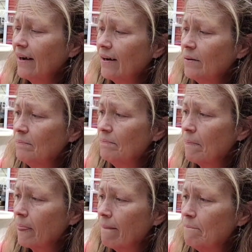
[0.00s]
Um,
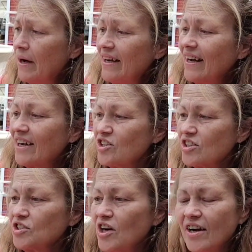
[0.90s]
but I
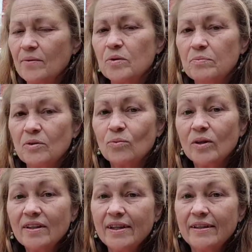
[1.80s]
just thought it would be
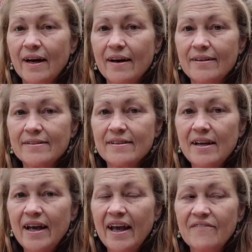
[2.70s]
really nice
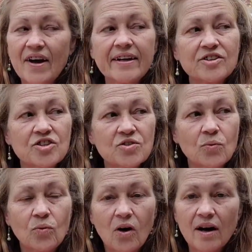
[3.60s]
if I could
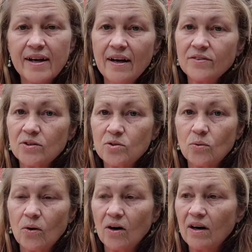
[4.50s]
just walk out the
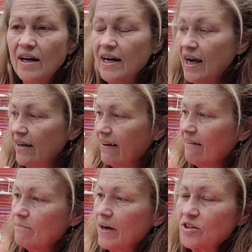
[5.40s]
door and
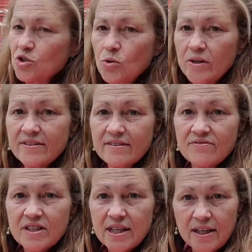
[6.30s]
have my choice
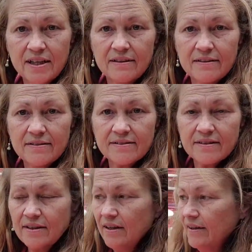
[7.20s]
of
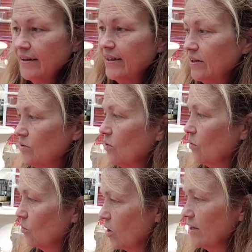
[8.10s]
teas in
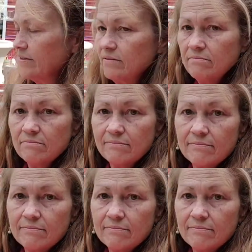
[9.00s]
one